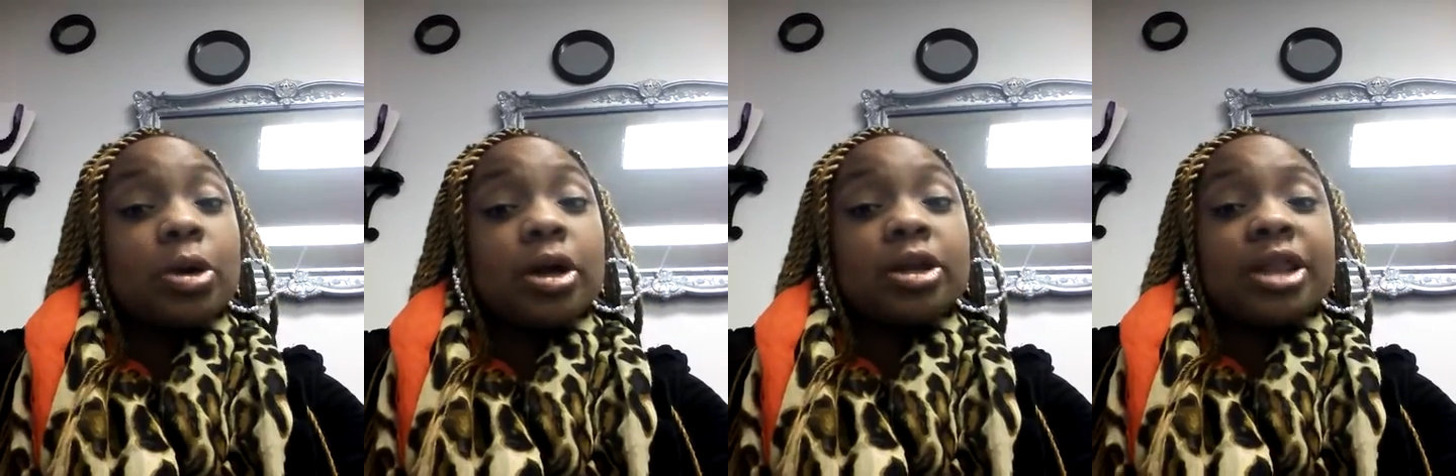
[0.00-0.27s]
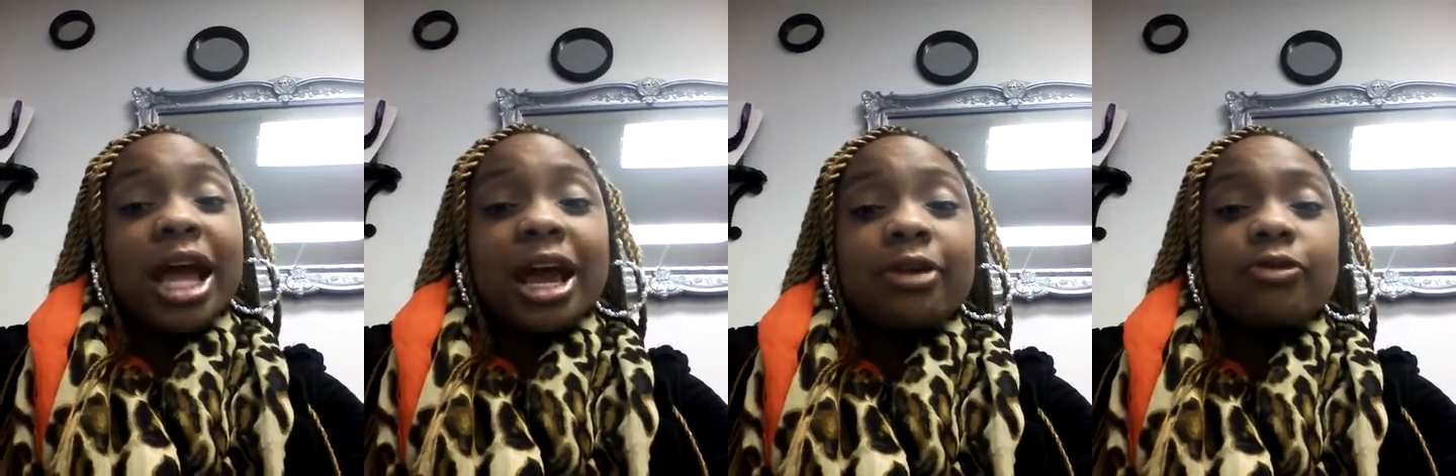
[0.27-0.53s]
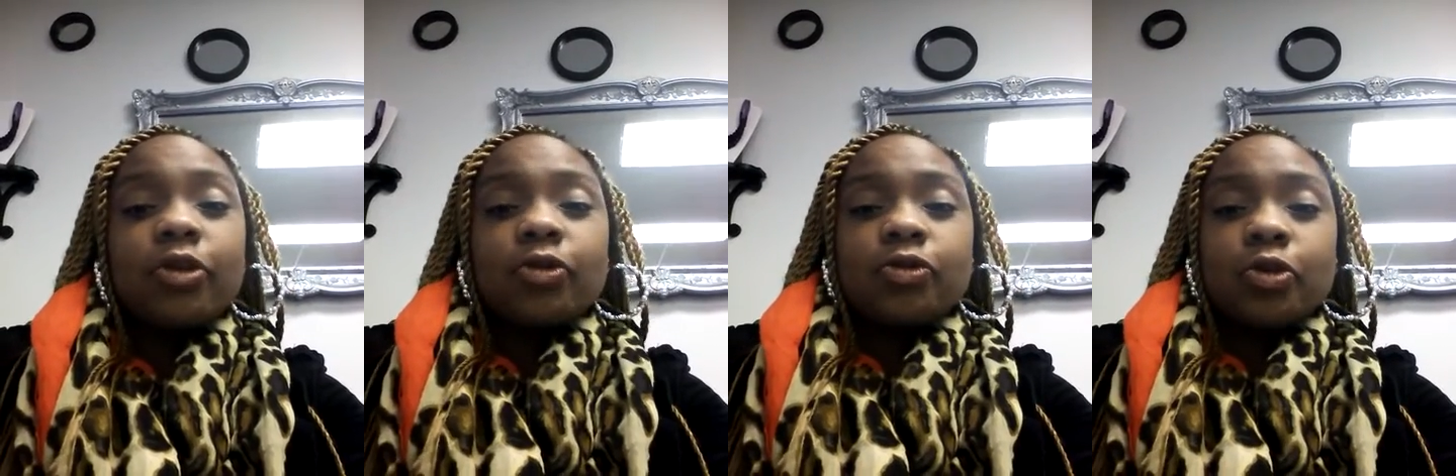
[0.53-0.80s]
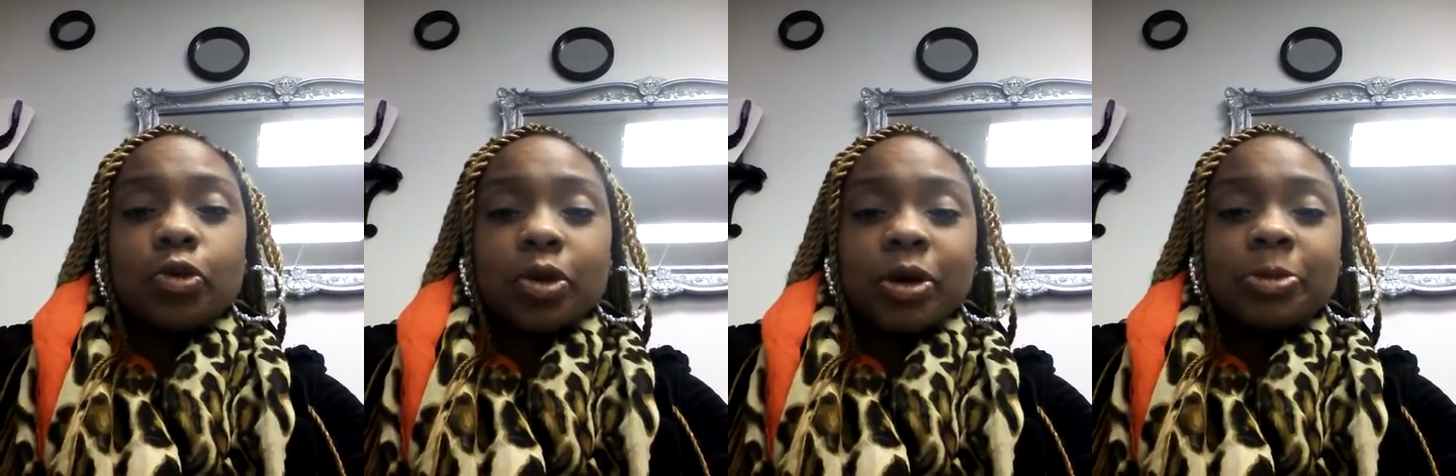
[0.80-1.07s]
we're thankful
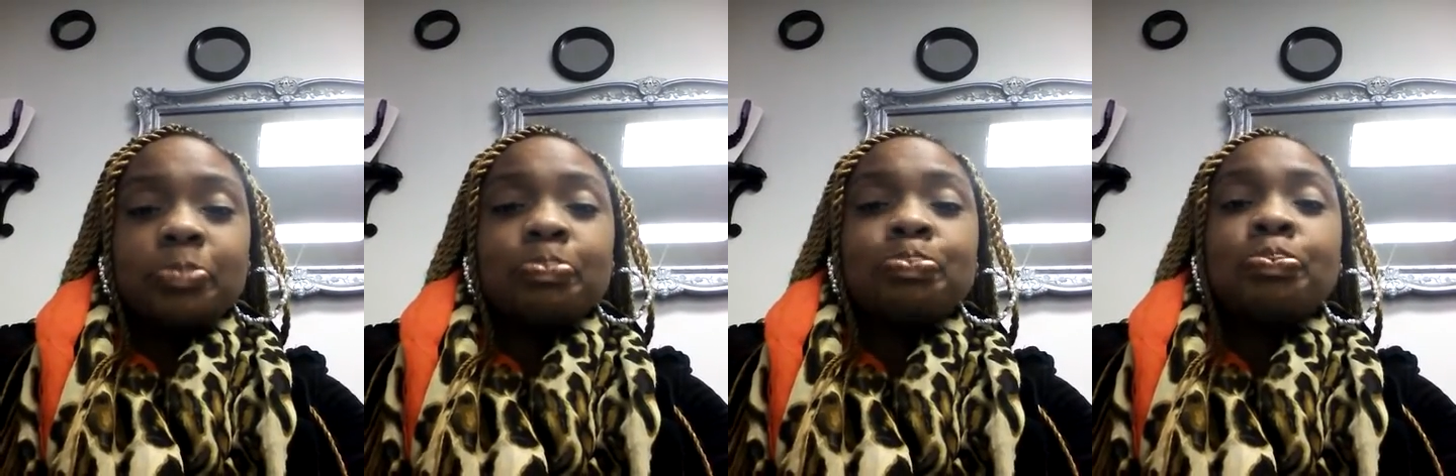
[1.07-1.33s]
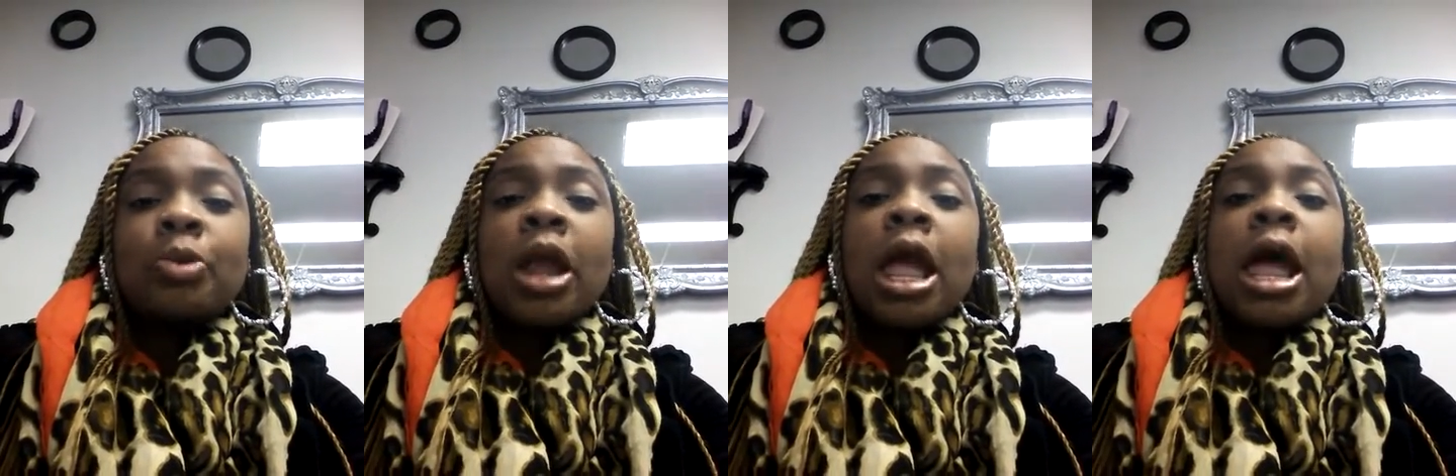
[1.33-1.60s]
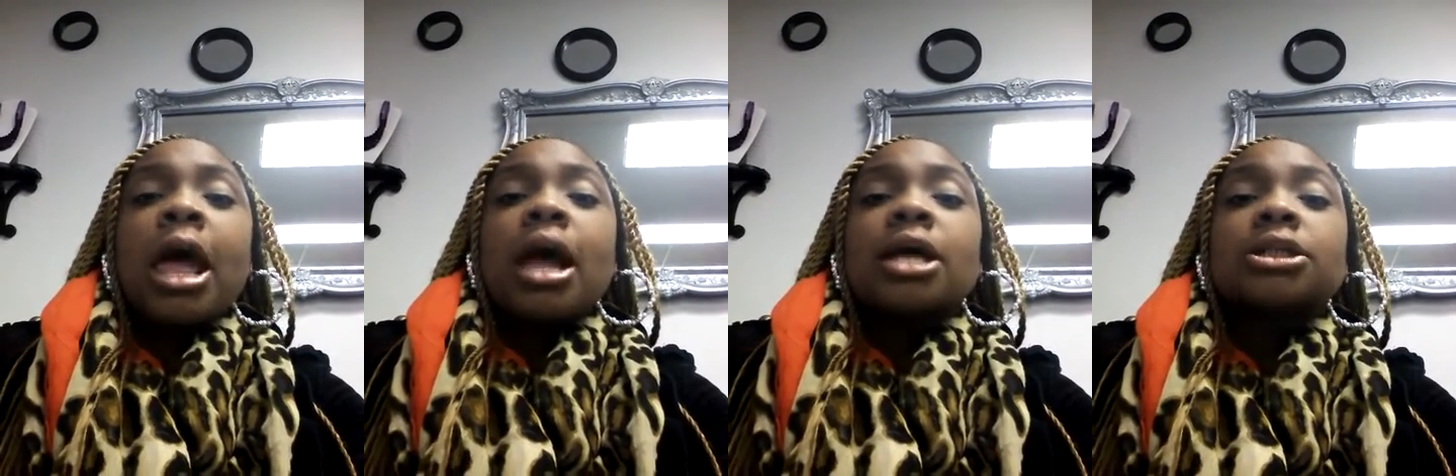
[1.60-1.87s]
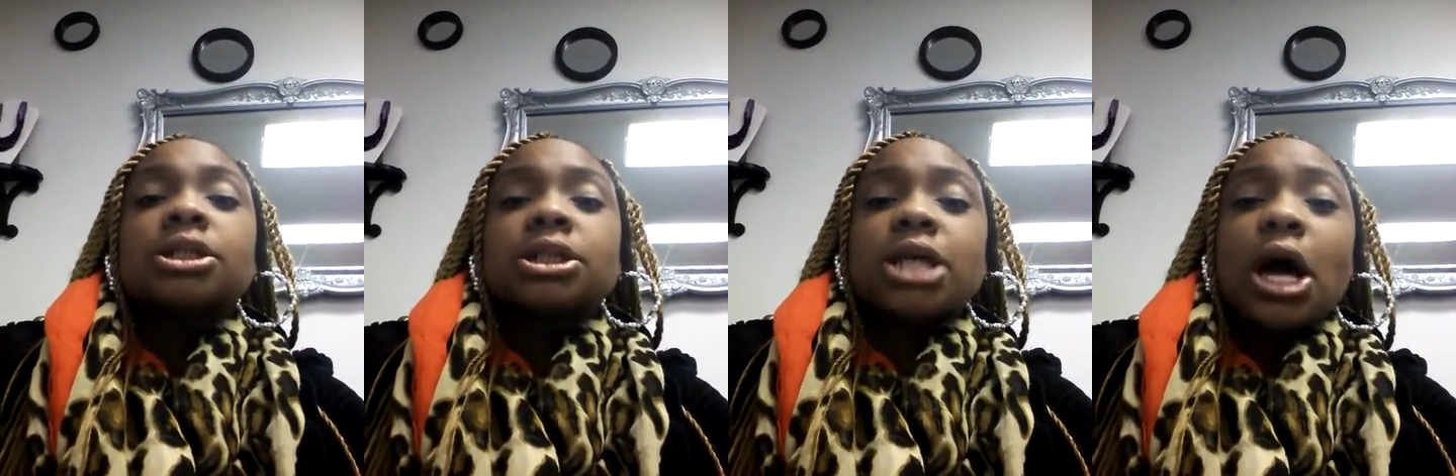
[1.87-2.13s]
for.
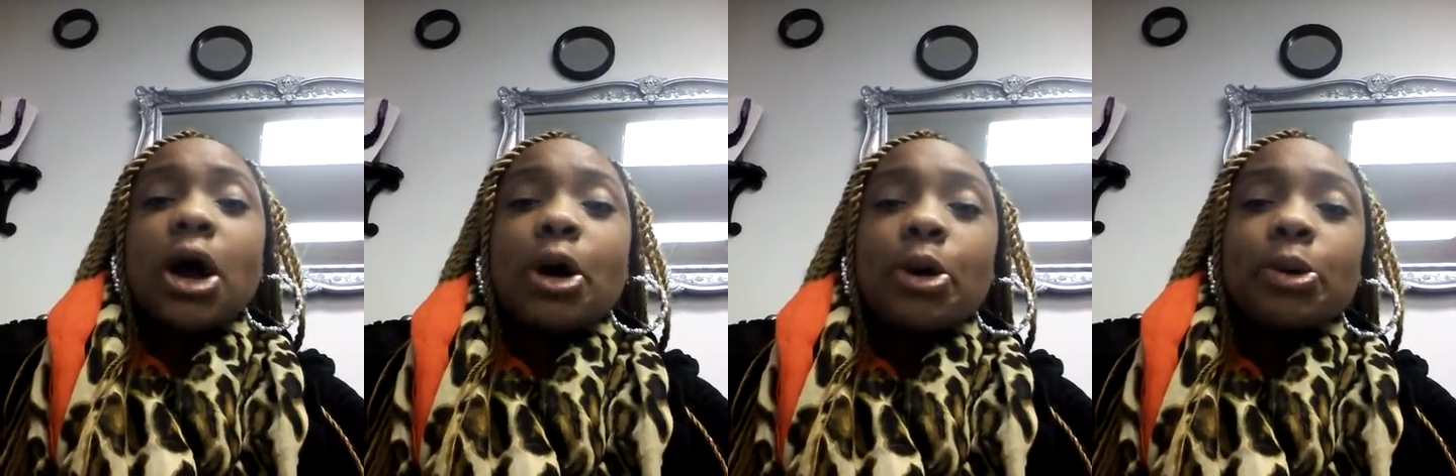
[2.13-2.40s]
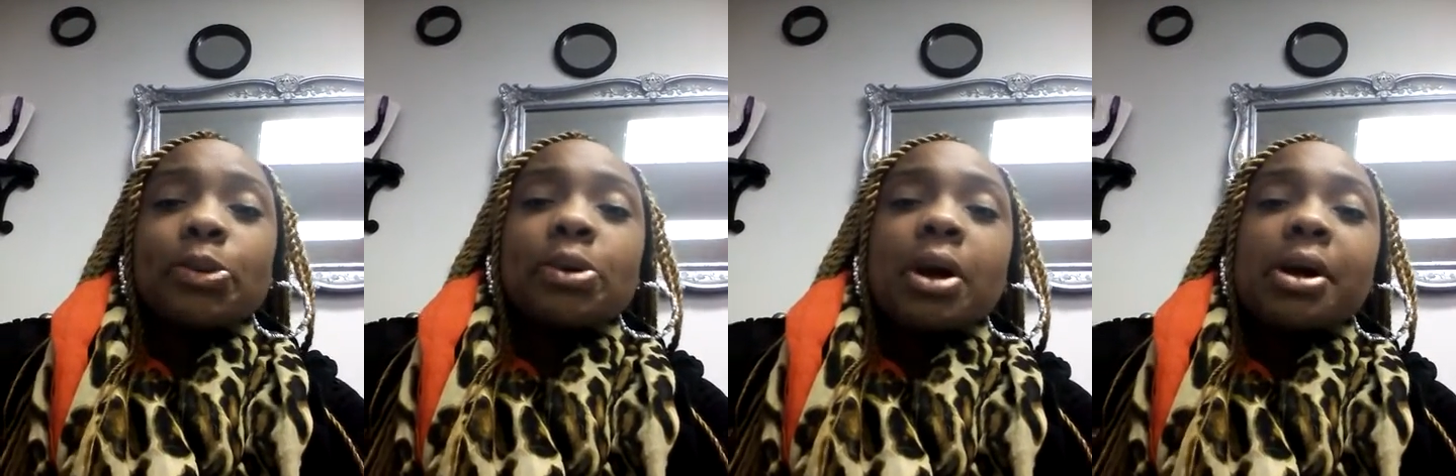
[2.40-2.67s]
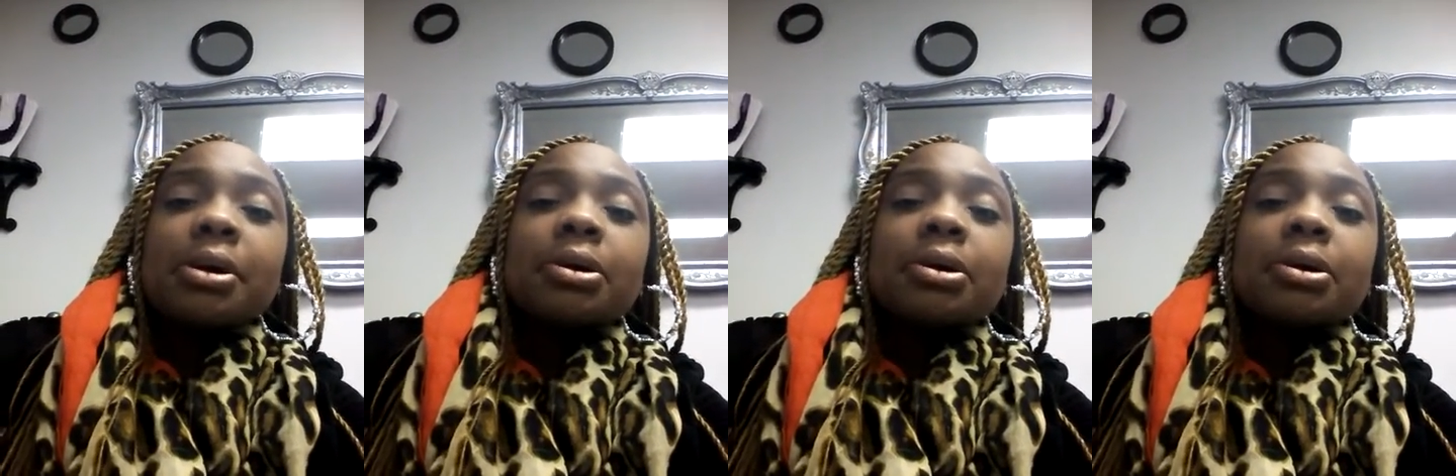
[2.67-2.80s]
So,